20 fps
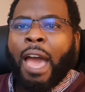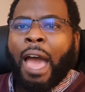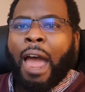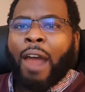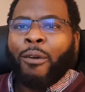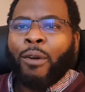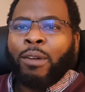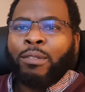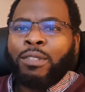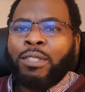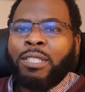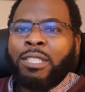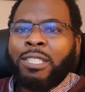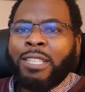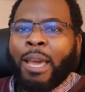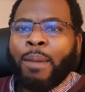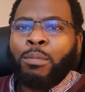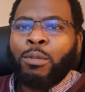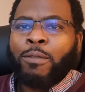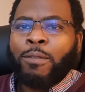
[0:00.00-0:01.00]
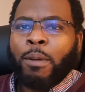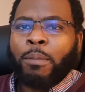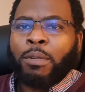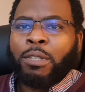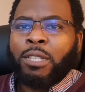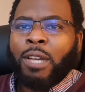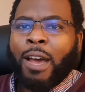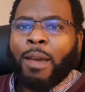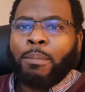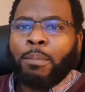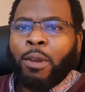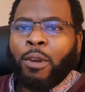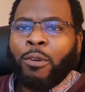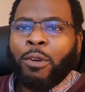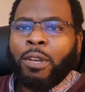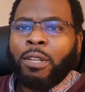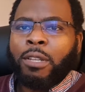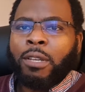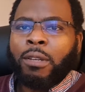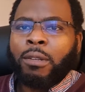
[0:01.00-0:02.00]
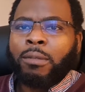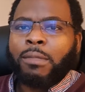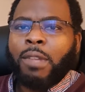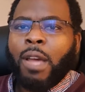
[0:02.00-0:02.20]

around the same November time period.